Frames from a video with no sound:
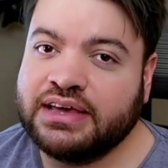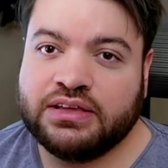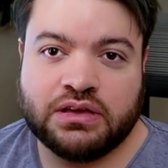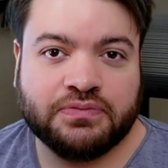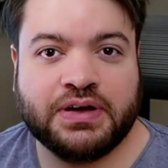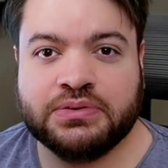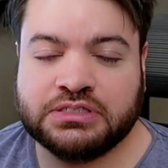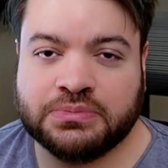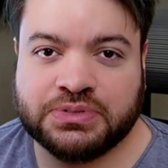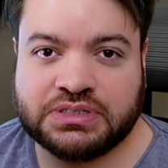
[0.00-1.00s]
You can find those
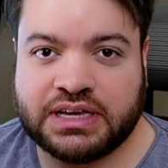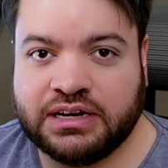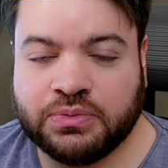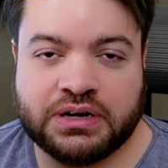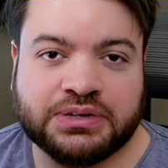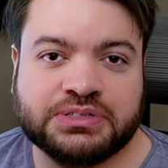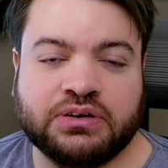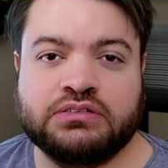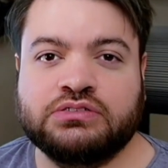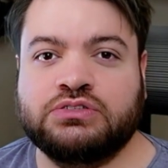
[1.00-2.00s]
numbers anywhere else
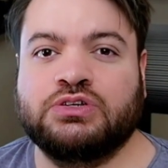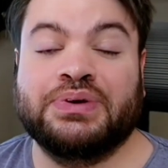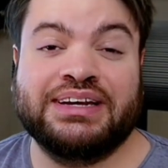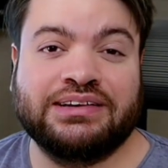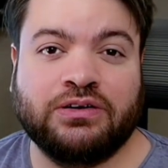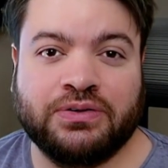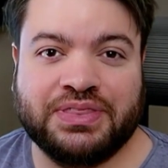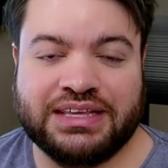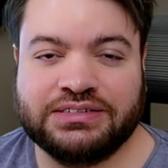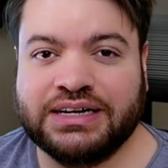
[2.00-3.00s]
on YouTube and on
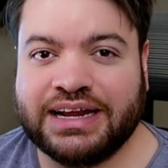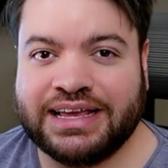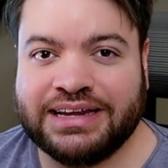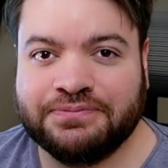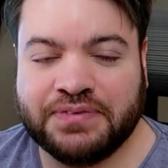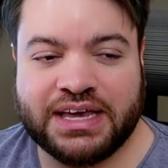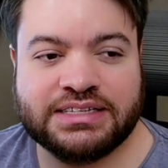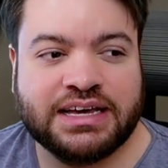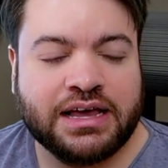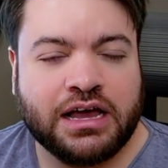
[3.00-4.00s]
the internet. And in
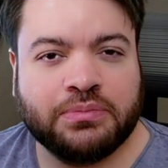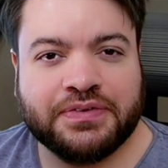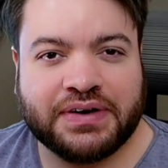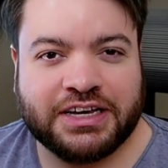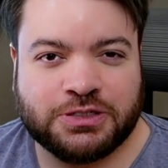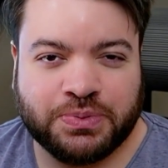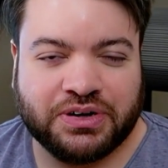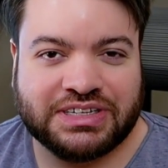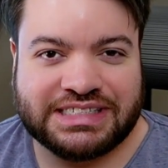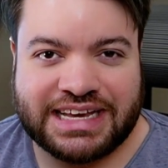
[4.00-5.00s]
fact, I believe
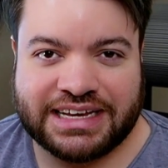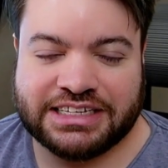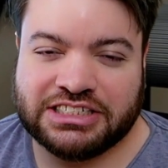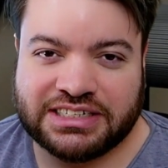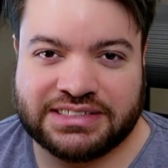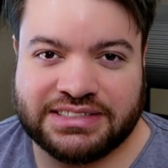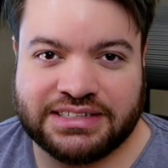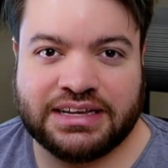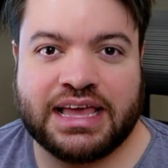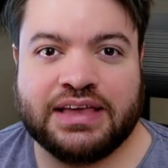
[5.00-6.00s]
Iceberg Tech just
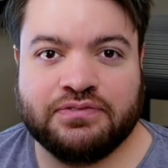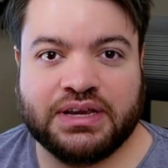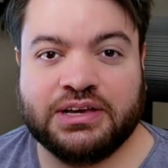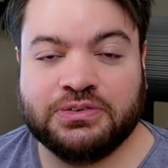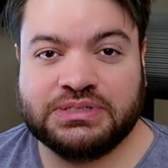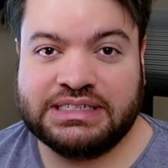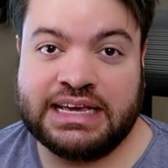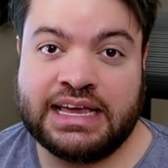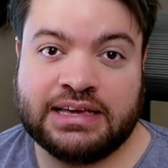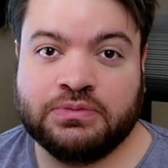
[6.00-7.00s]
did a video
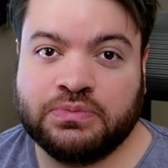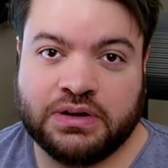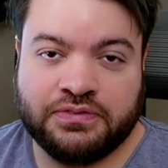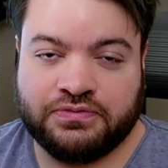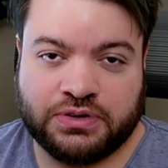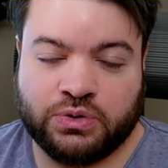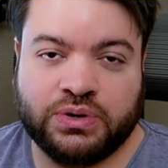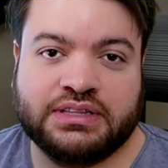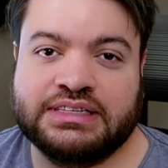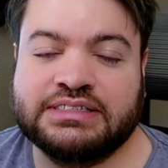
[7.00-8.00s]
today of
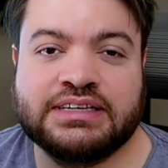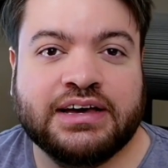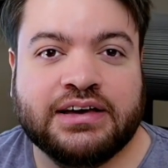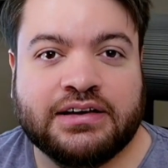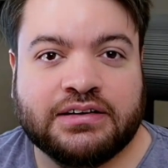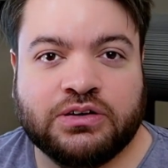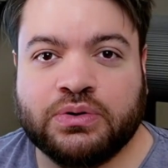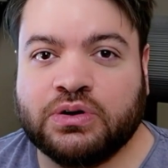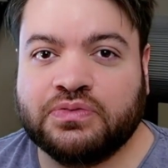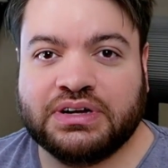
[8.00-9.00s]
recording this,
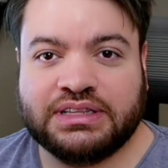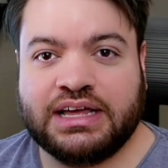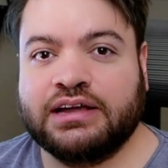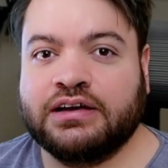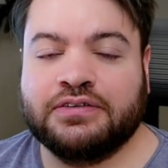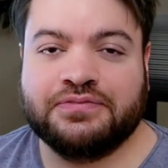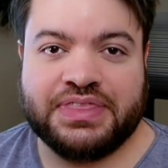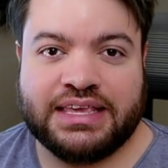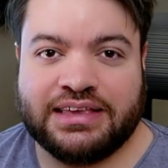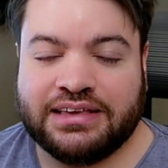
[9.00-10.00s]
going over a lot of
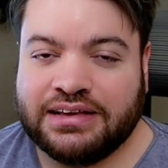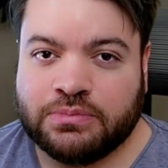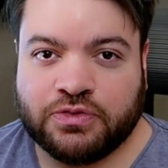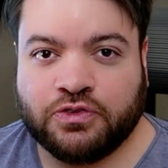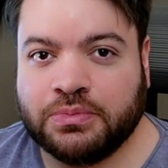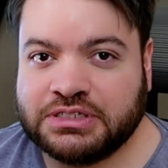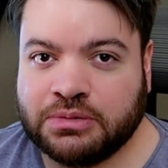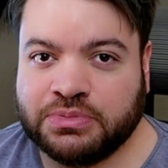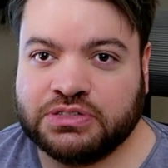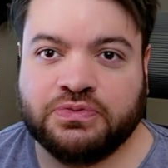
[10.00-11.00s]
the performance
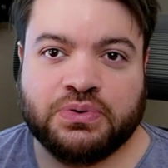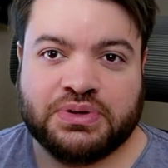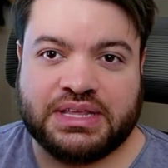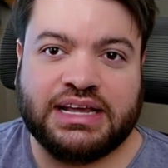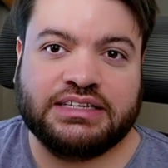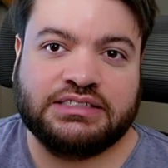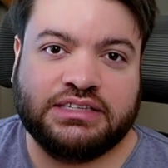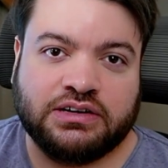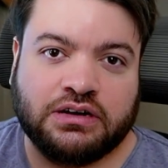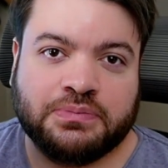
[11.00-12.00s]
numbers for the next
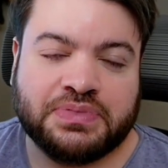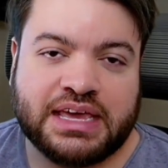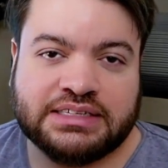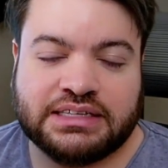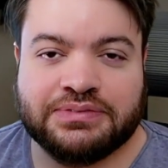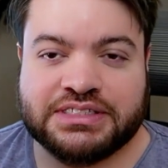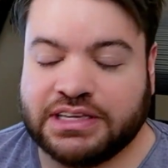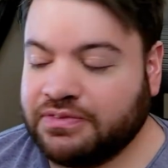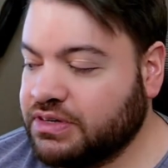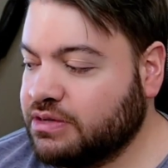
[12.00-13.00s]
tier up, the
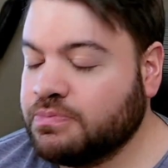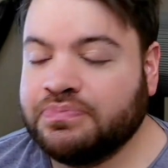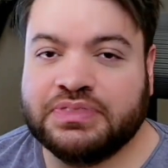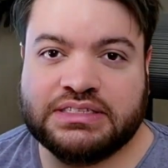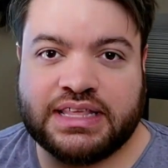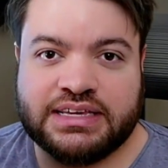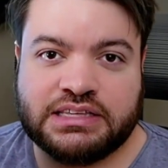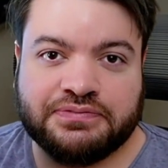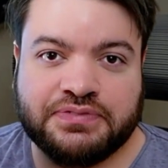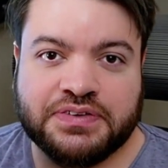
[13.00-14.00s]
A770. This is the
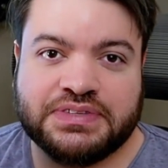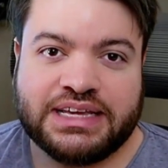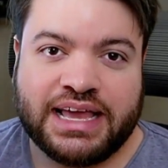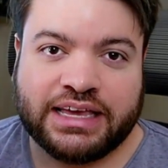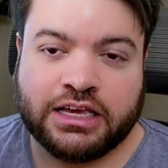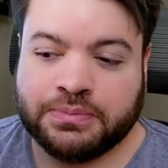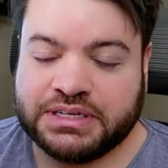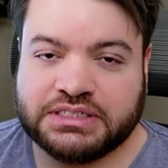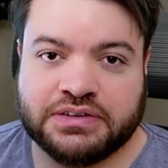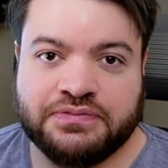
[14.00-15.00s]
A750, 8
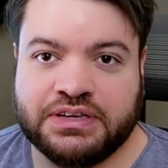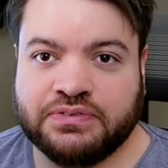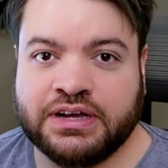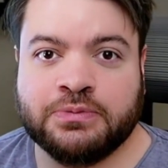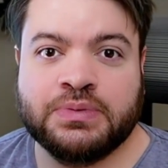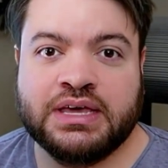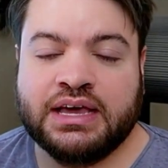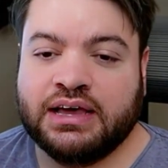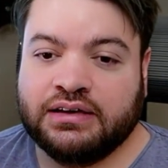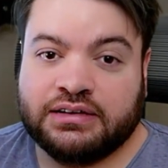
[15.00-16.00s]
gigabytes of VRAM,
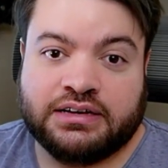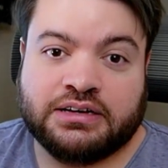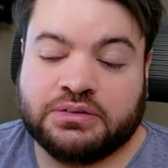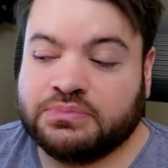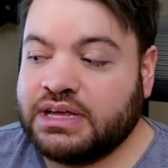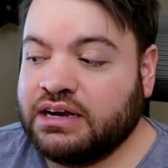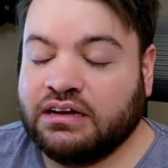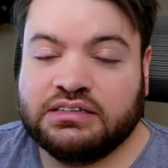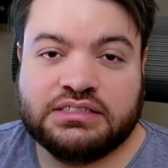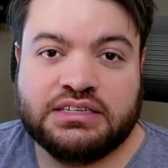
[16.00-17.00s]
and
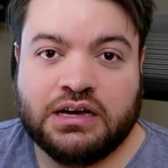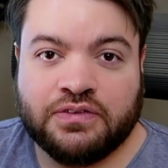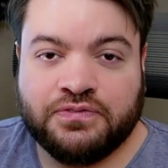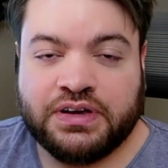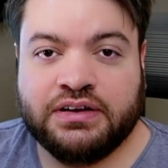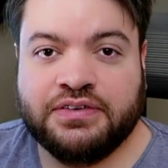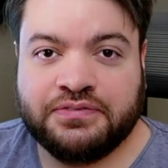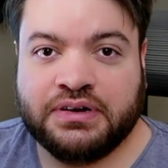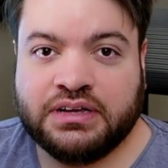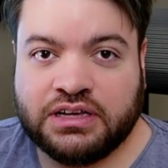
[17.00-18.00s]
honestly, a very,
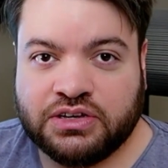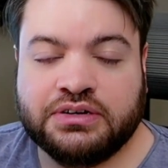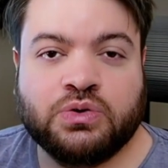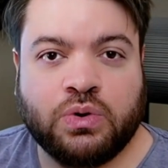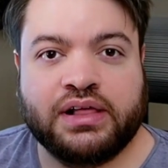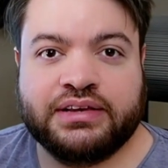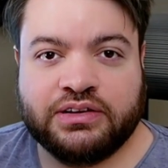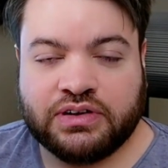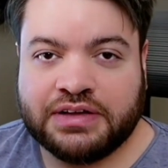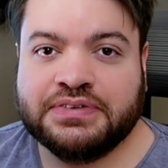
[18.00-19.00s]
very good quality
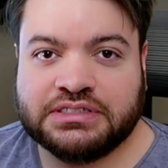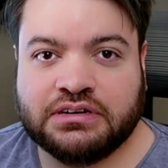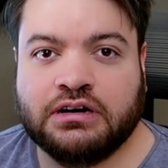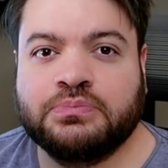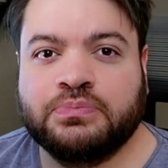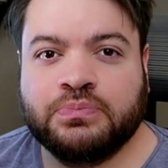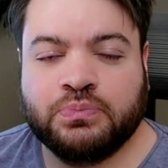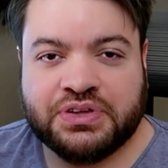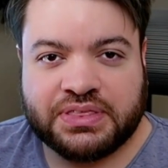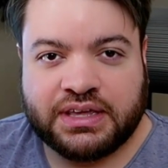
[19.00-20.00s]
graphics card
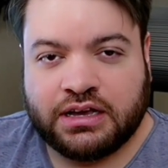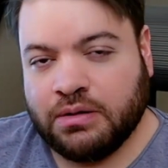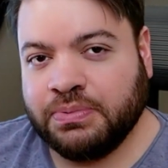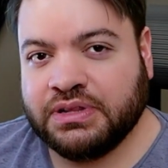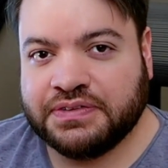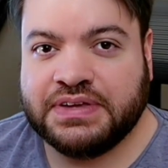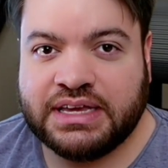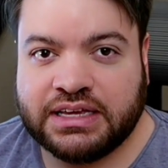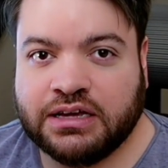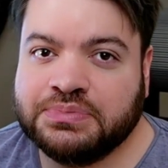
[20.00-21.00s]
with a couple of
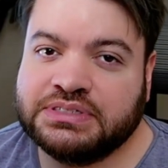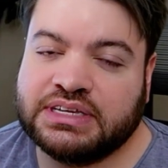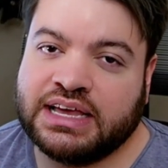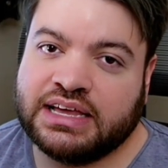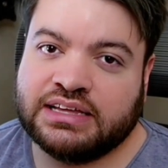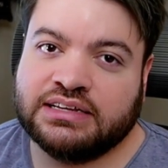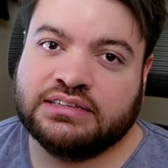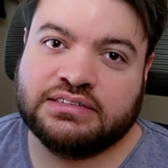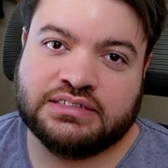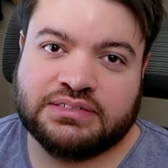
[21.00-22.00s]
hiccups
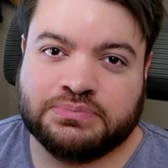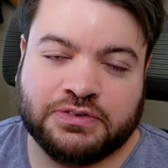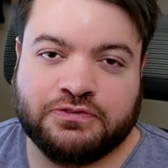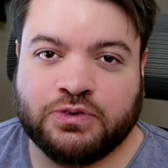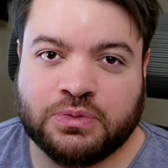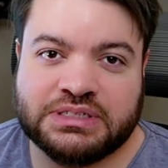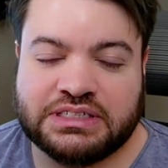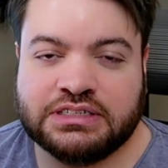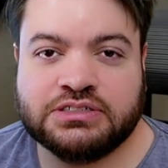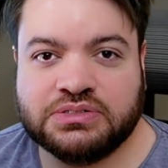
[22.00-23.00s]
and performance
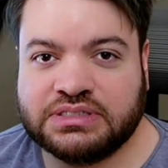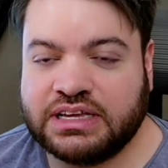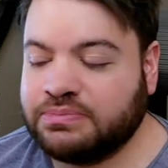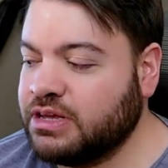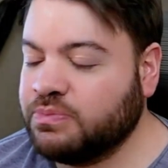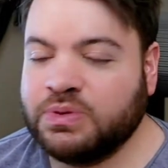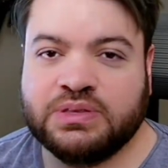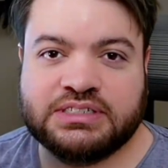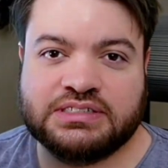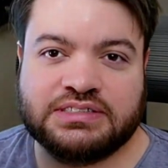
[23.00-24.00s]
issues that make me
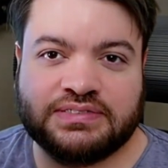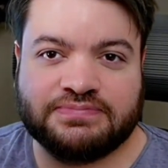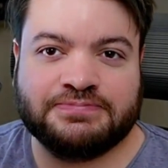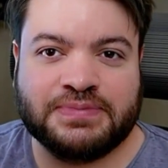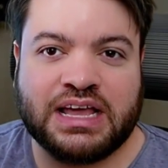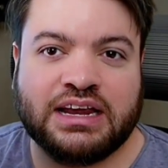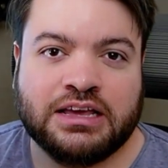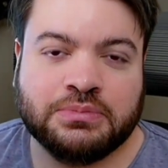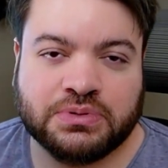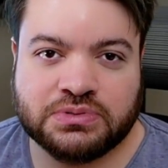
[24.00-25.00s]
just not
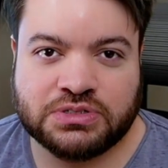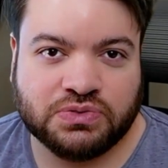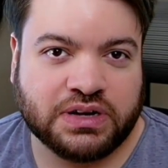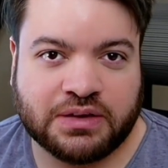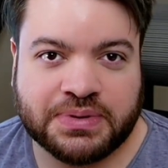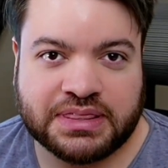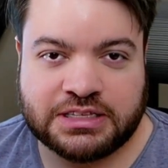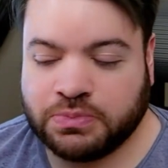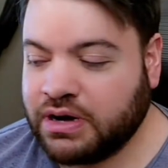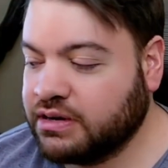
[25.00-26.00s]
able to recommend this
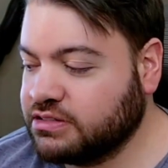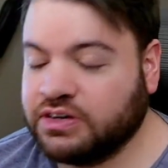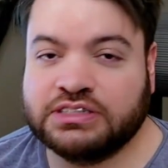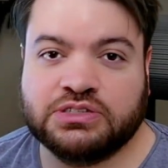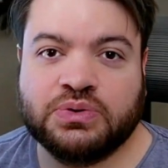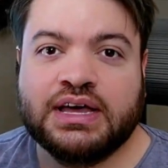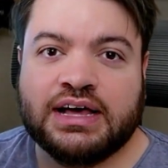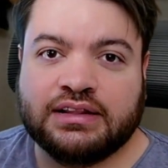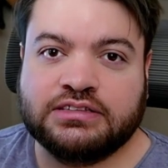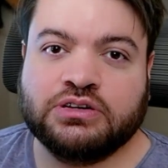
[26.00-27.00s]
product. All right, so
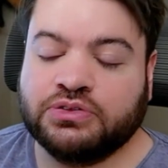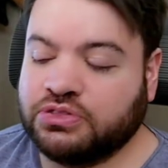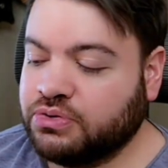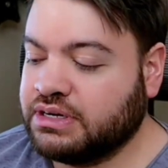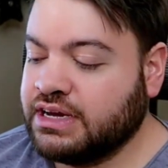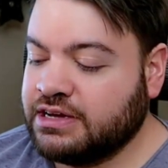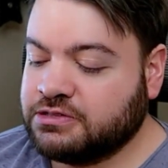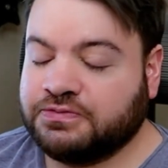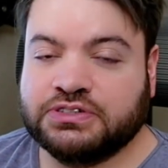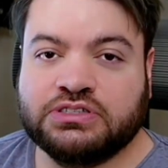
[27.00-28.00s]
let's go through it.
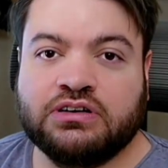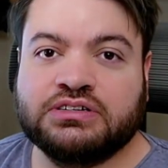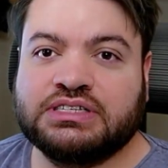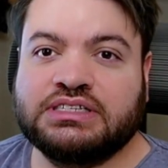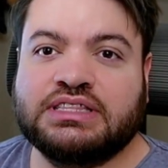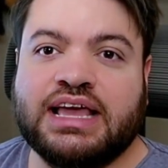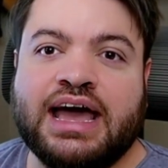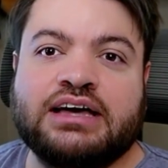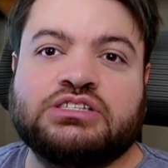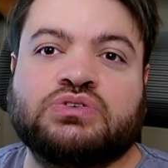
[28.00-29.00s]
So for starters, this is the
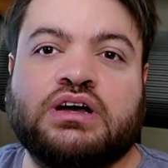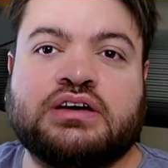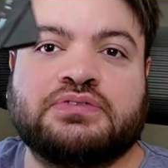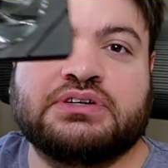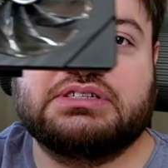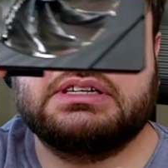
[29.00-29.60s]
ASRock version.